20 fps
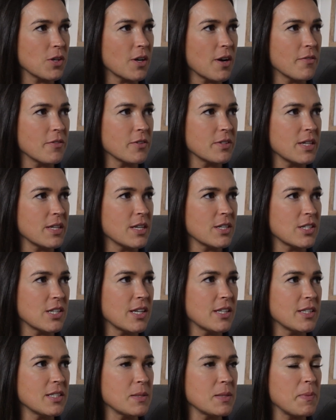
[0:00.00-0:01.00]

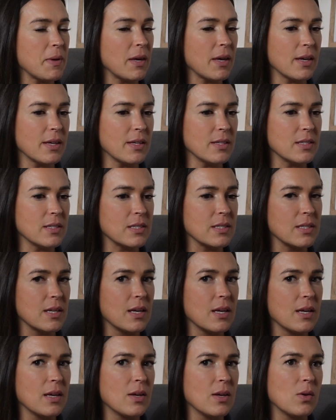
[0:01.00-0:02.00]
conversations because
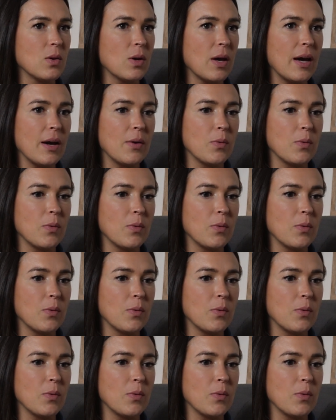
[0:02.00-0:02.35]
yeah